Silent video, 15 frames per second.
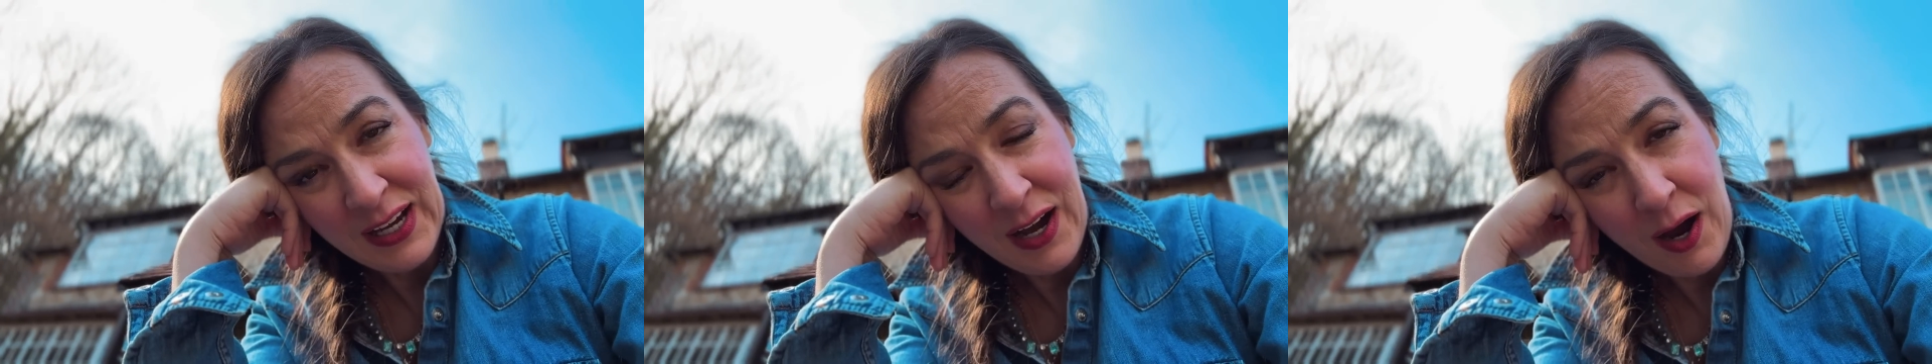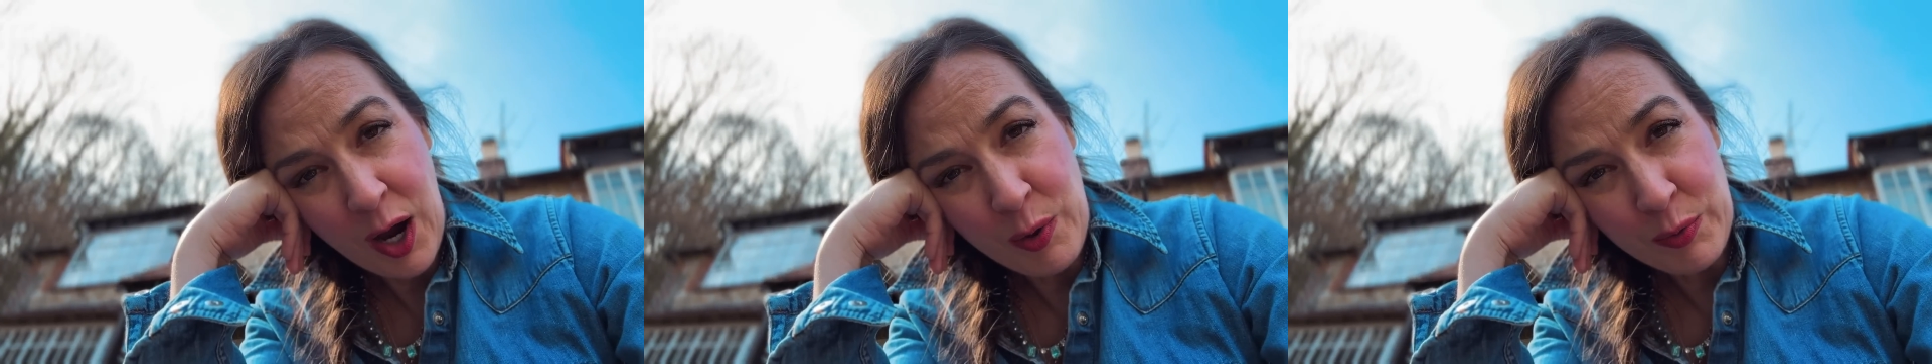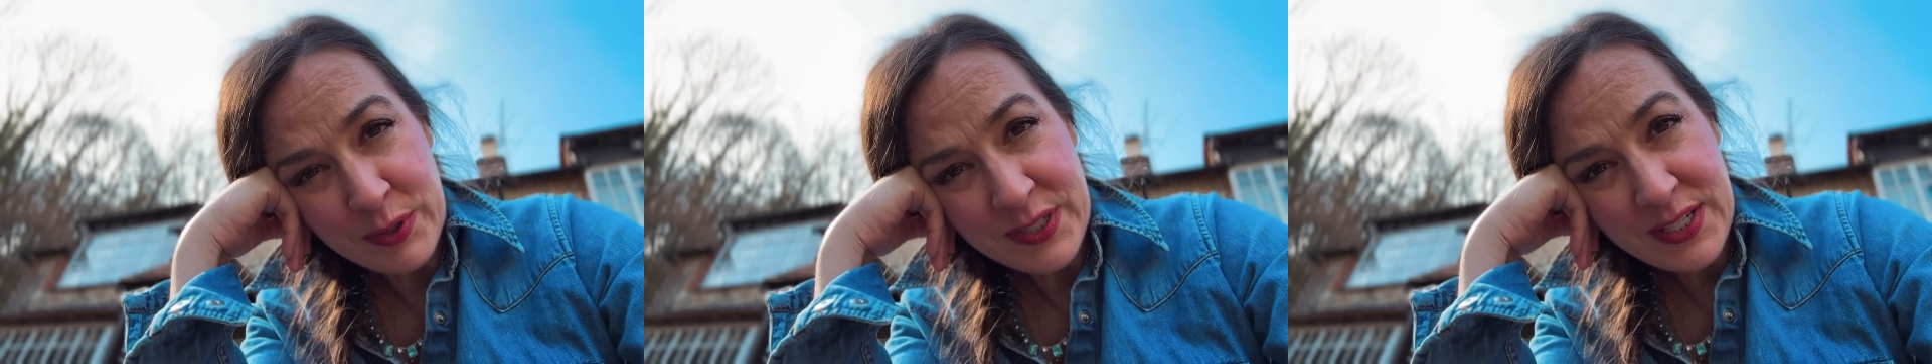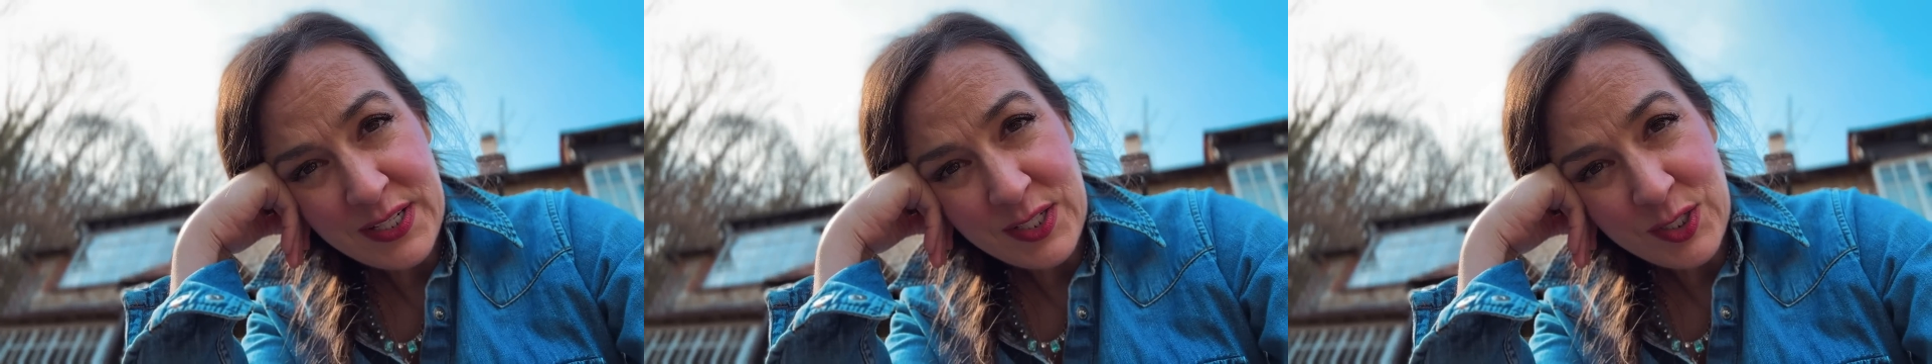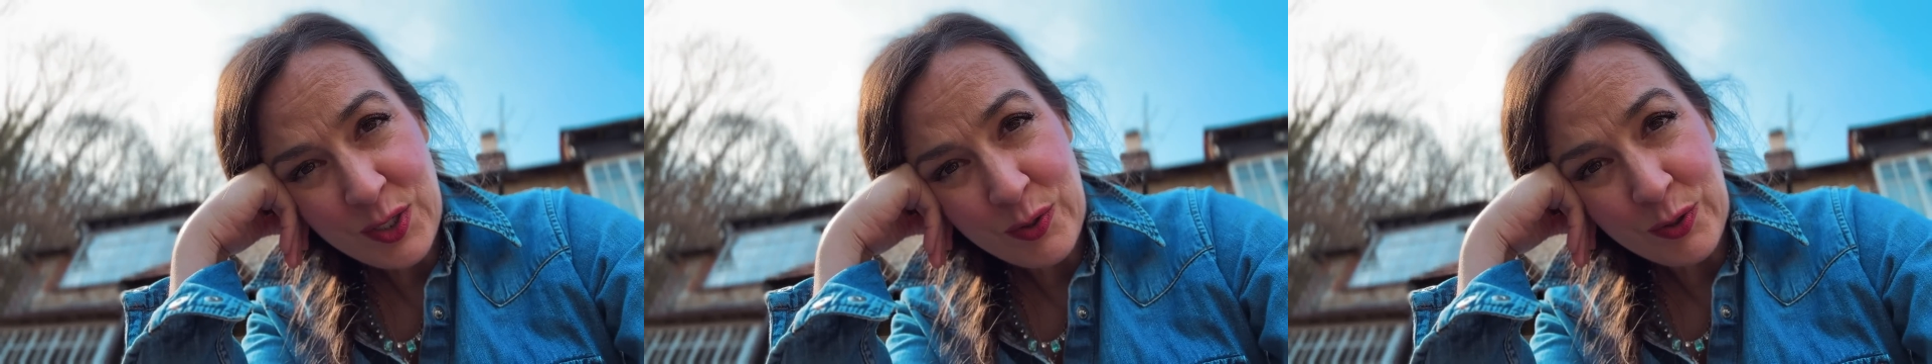I
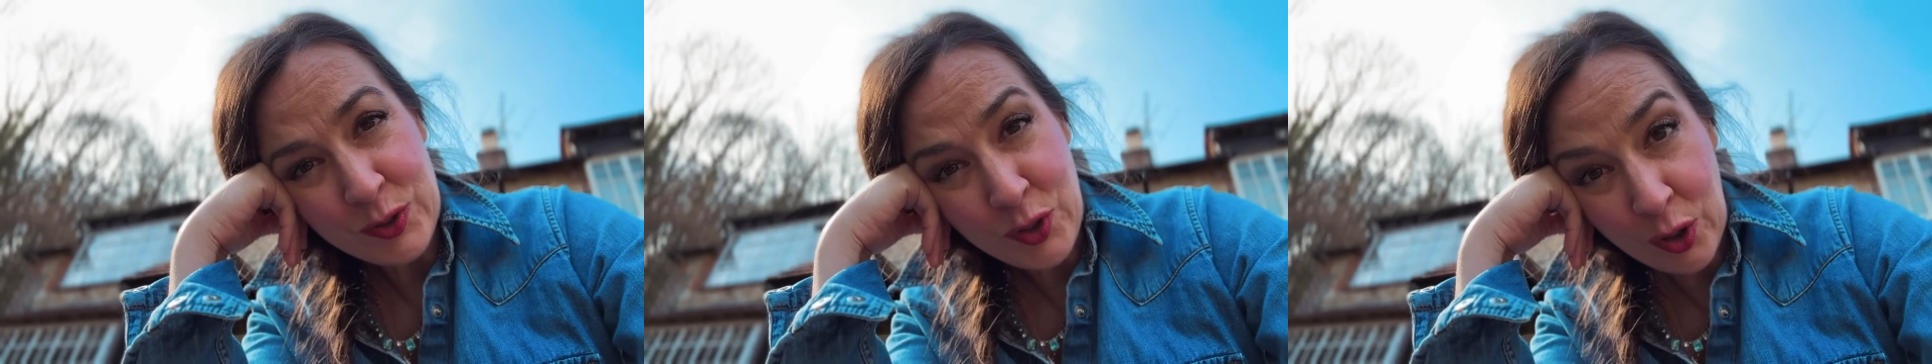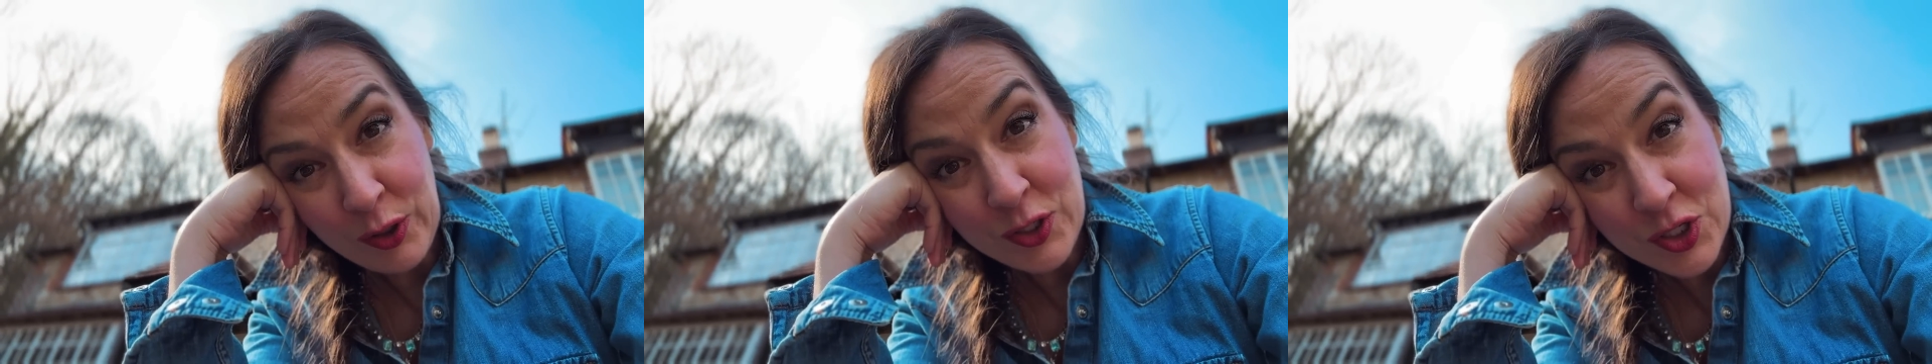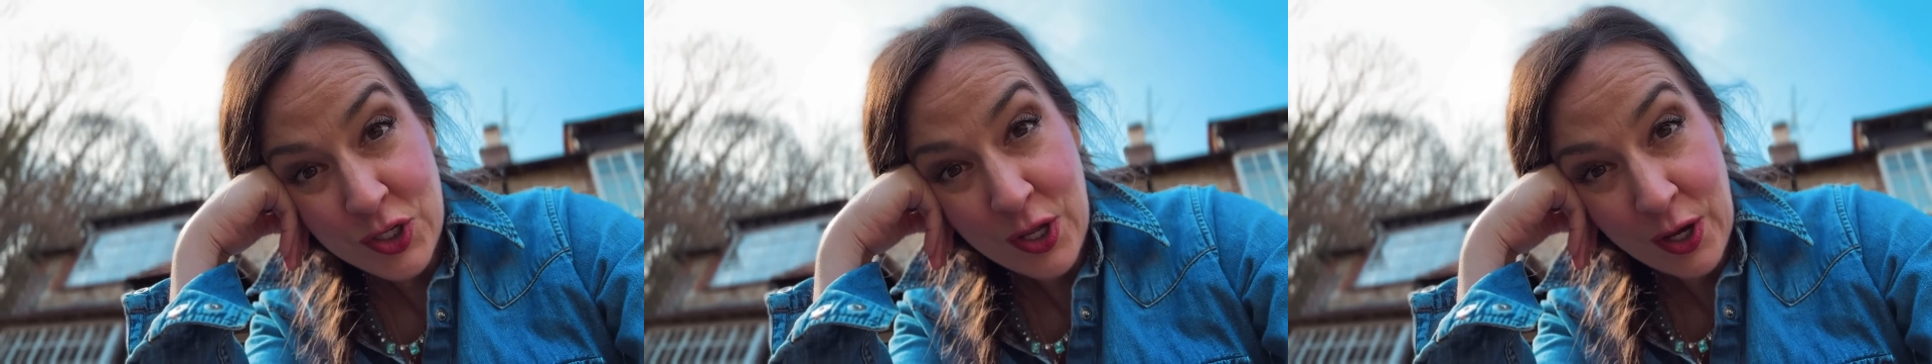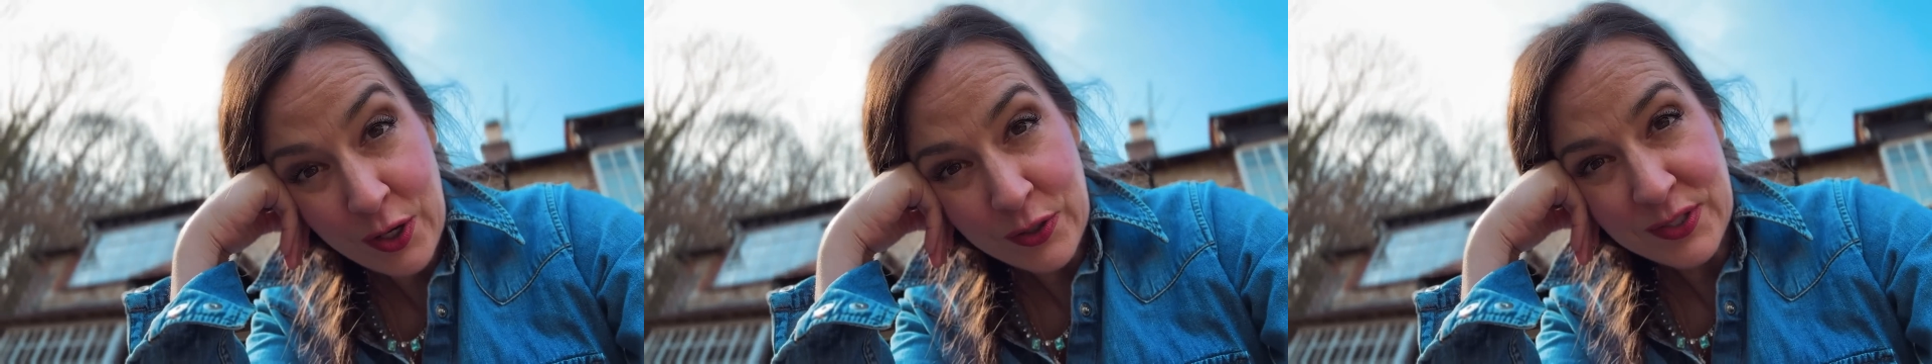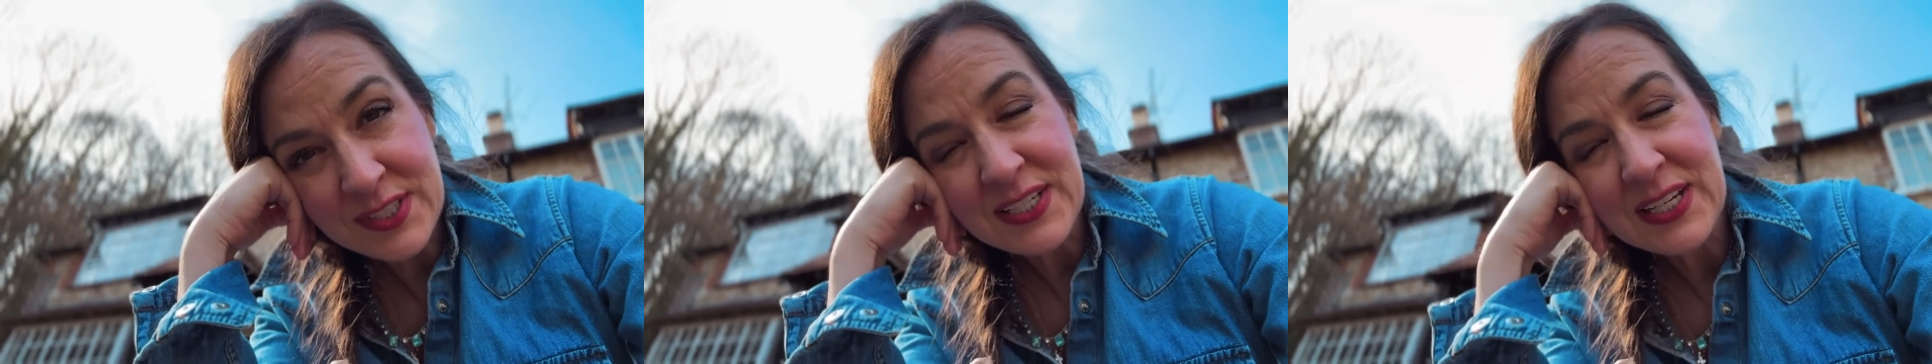wanted to acknowledge those